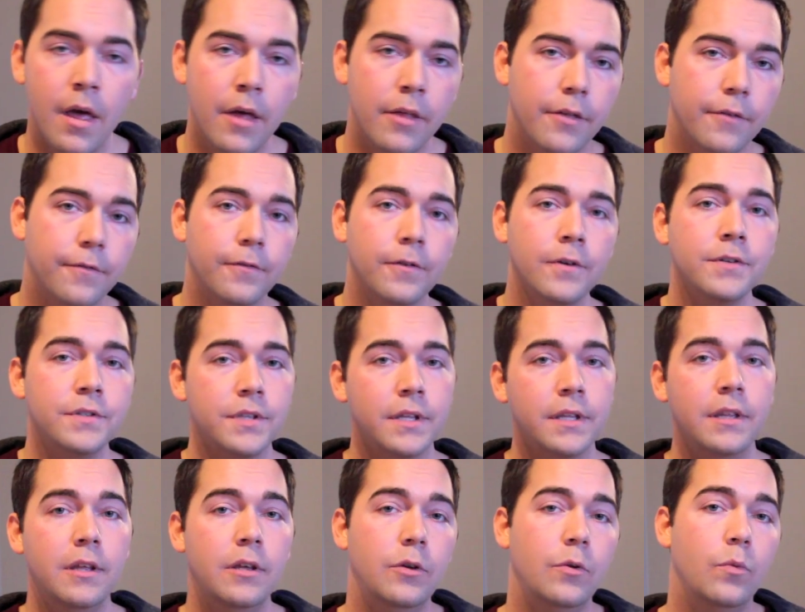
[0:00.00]
The first
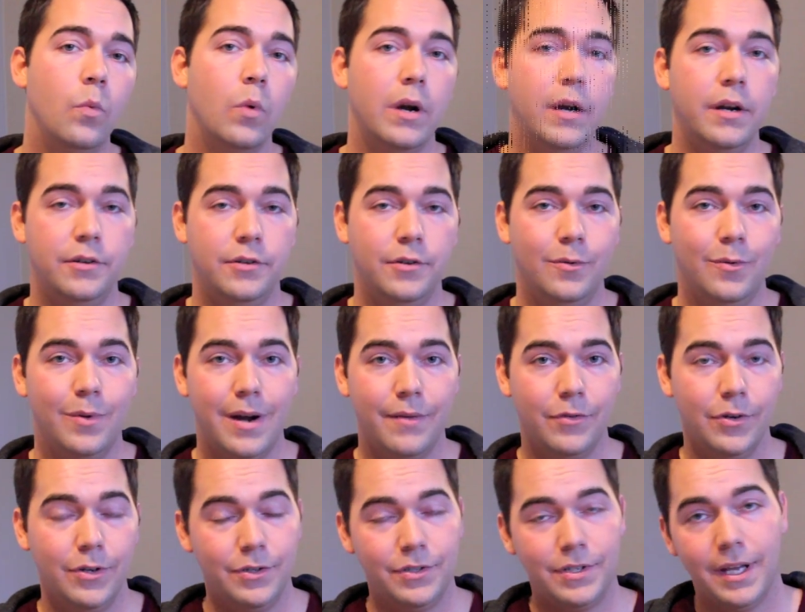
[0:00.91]
thing that you want to do
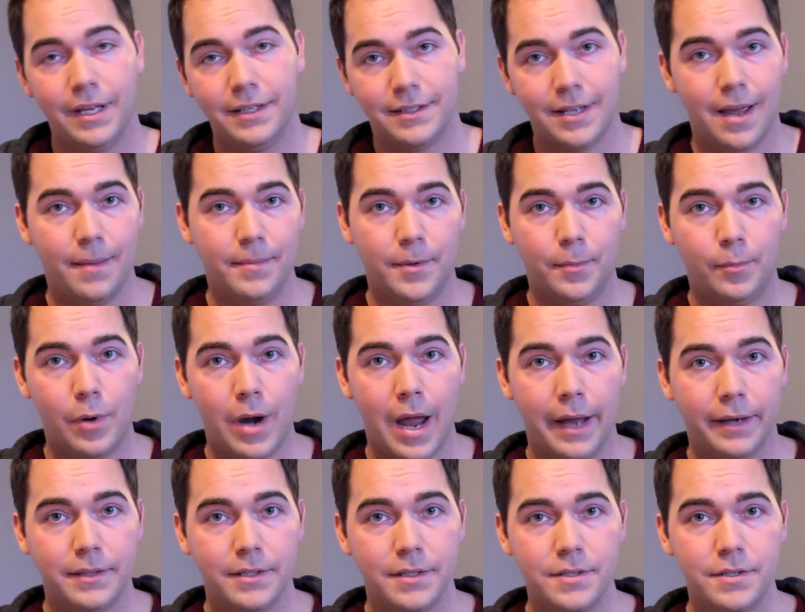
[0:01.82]
whenever you take time to
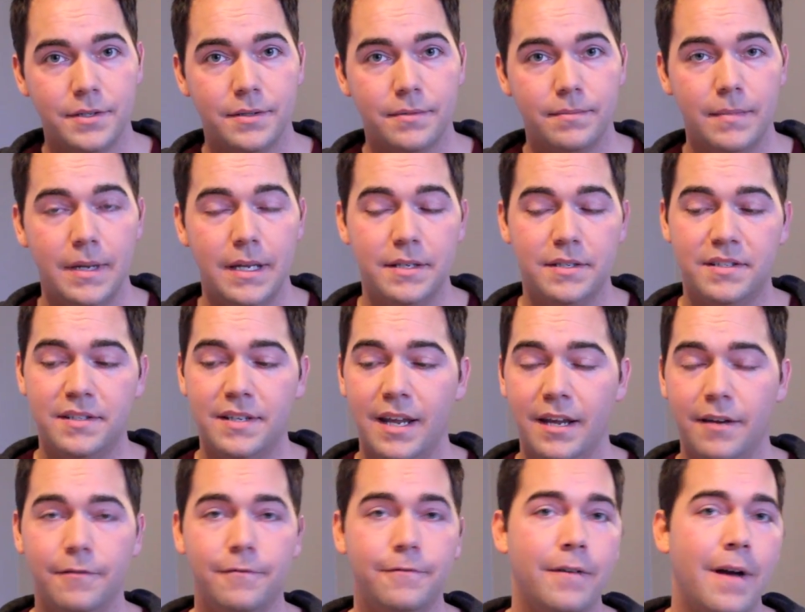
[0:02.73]
practice is
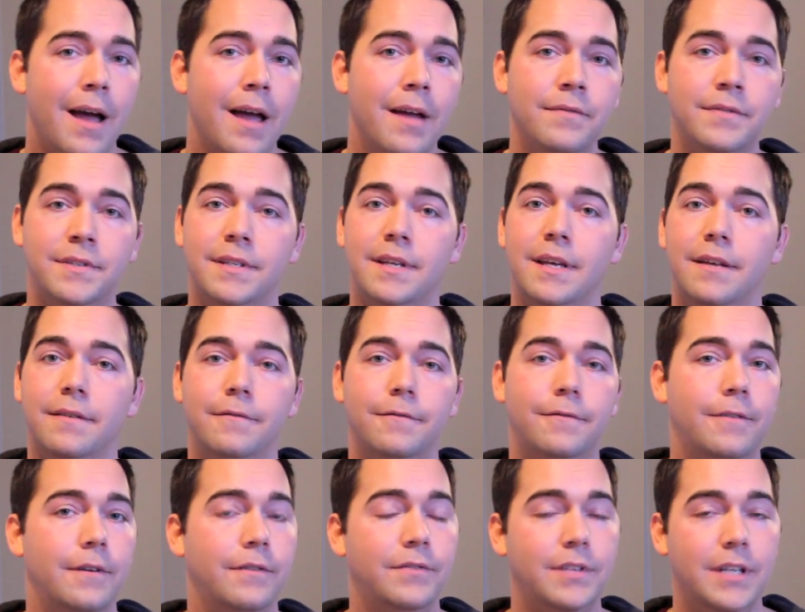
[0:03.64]
take 5, 10,
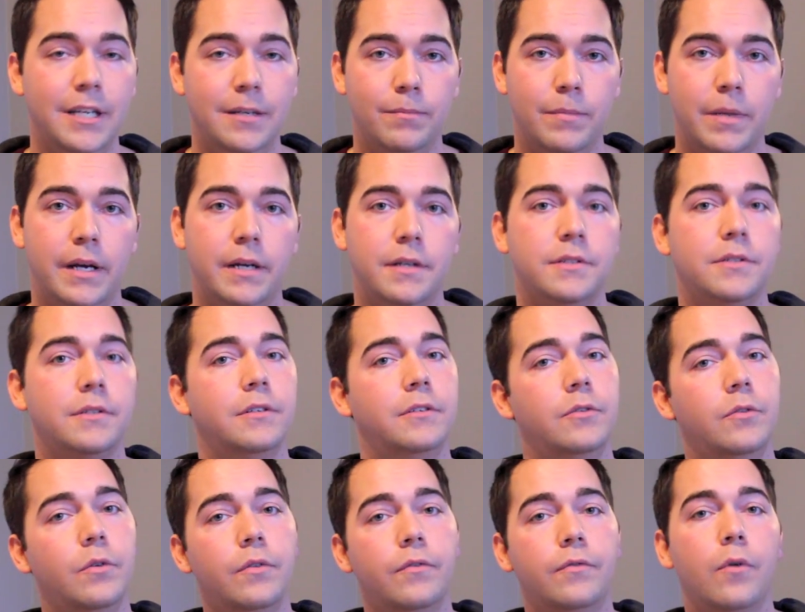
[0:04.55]
15 minutes to
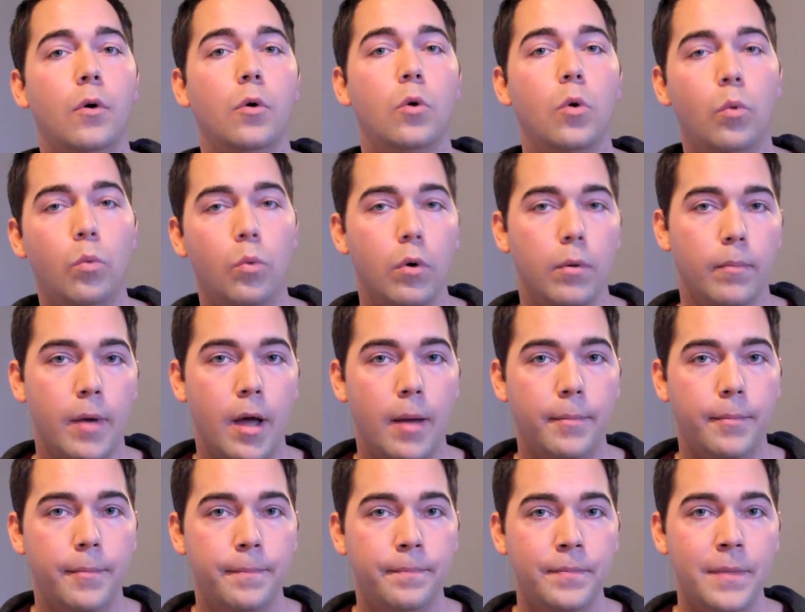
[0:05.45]
do a vocal
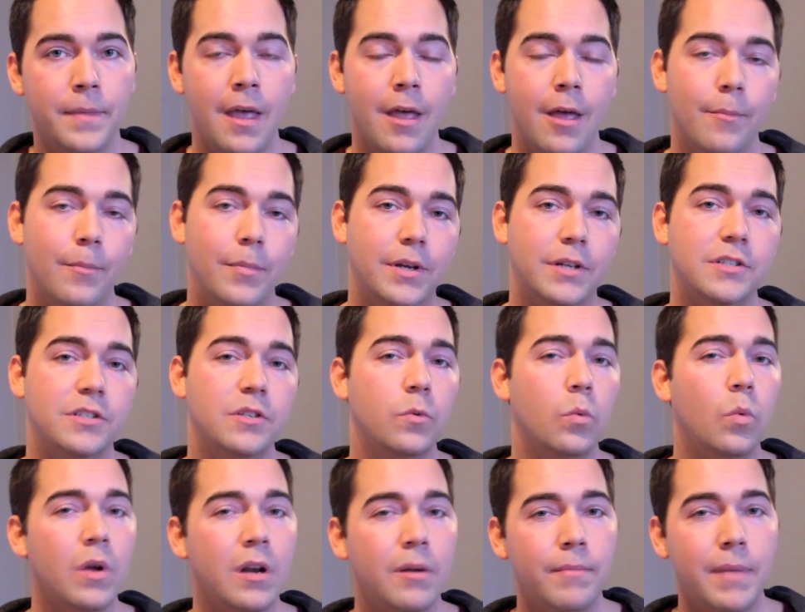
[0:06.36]
warm-up. Because
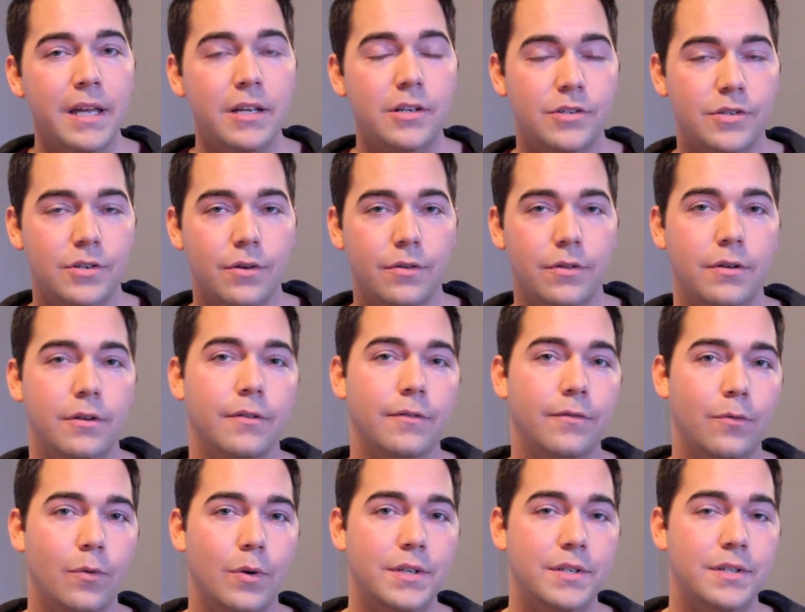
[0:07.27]
you want to make sure that your
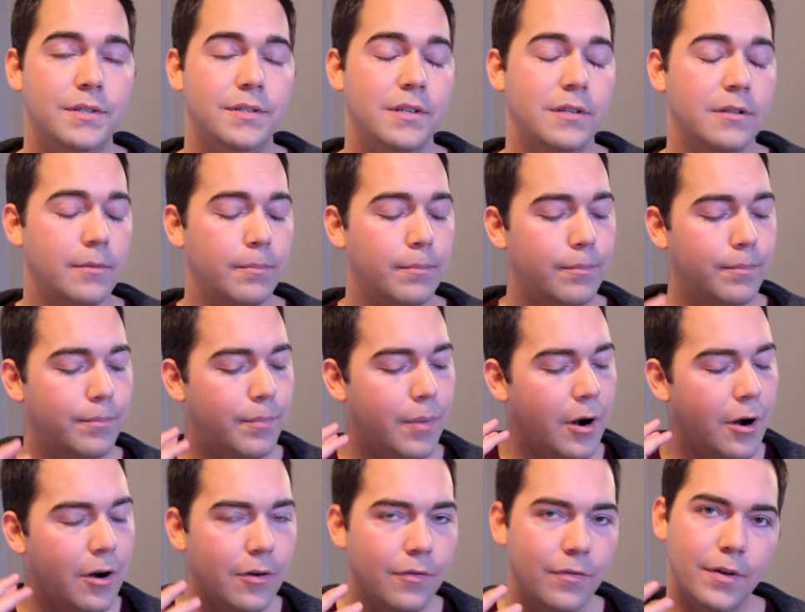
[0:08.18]
voice is in the
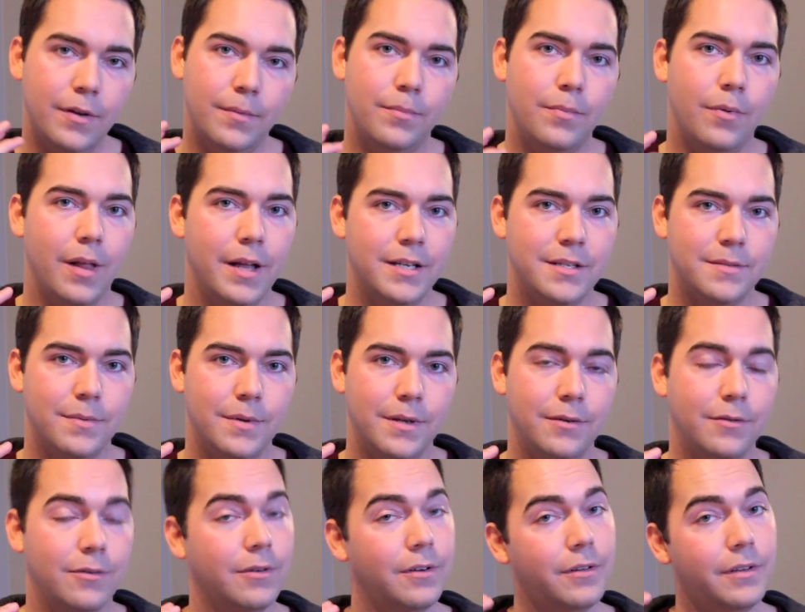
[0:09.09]
perfect
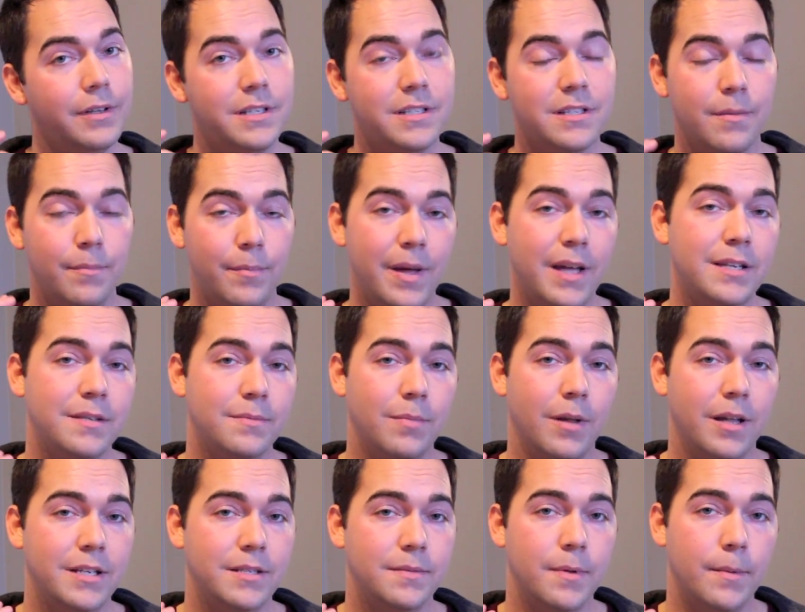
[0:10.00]
placement, or at least the best
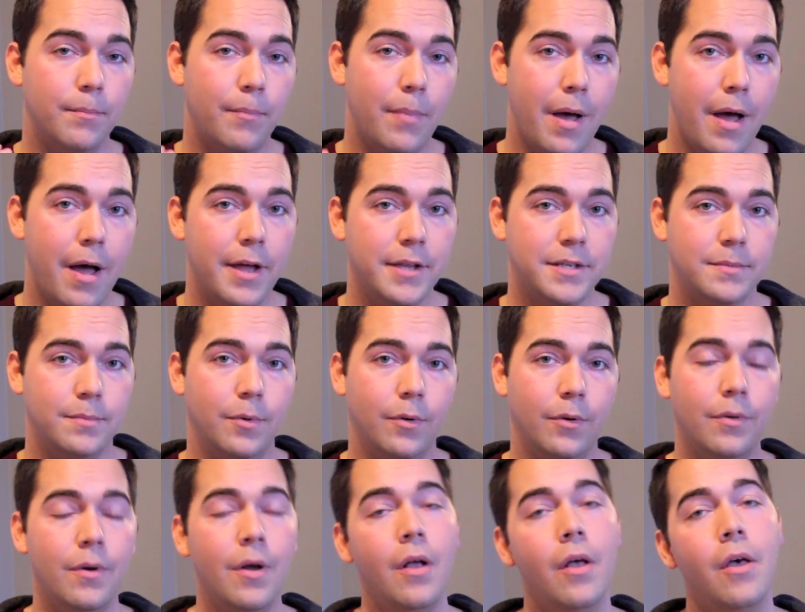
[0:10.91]
placement
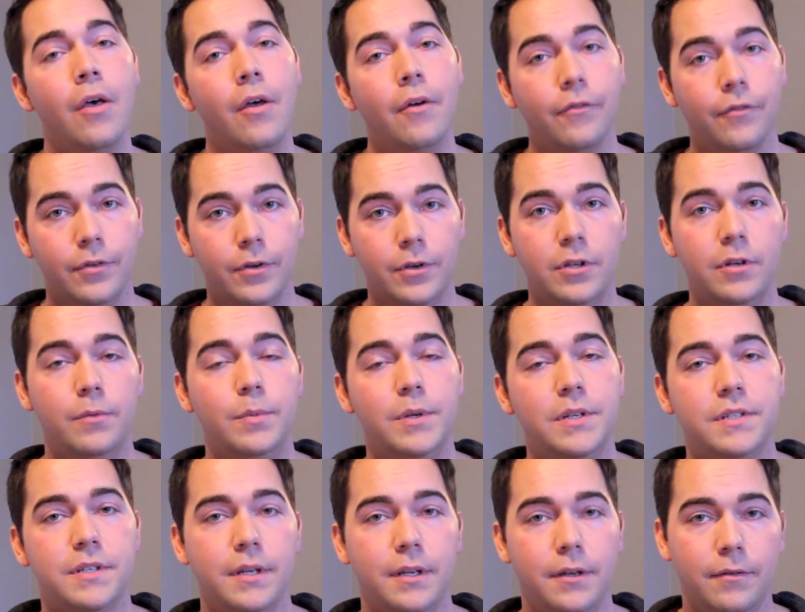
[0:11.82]
possible, for you to be
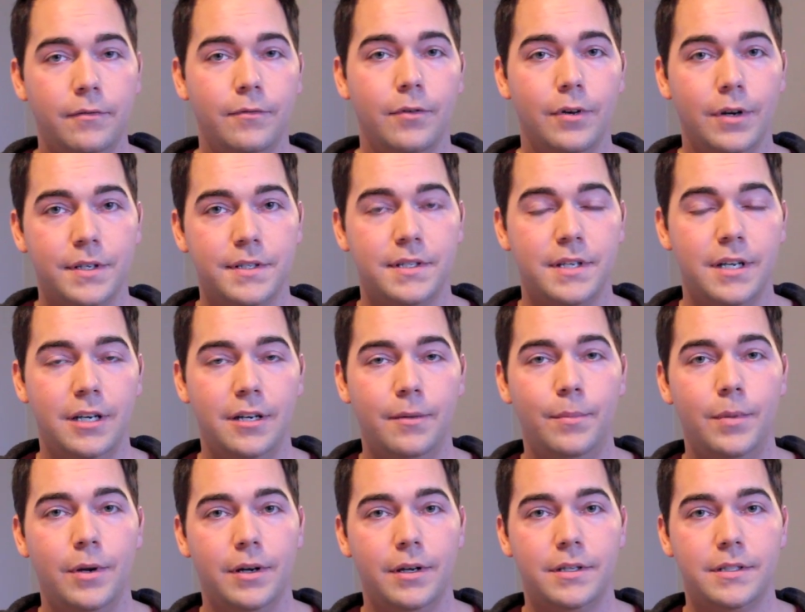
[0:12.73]
singing for
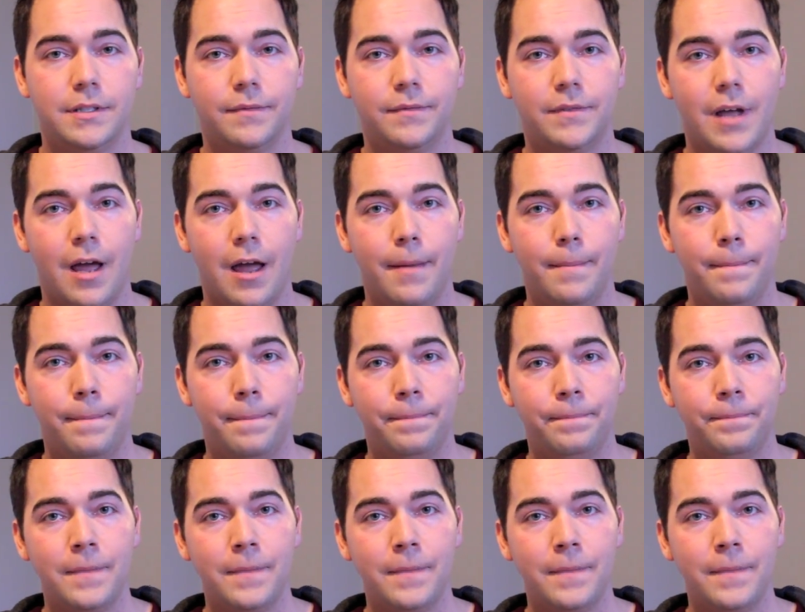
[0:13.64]
extended periods of time.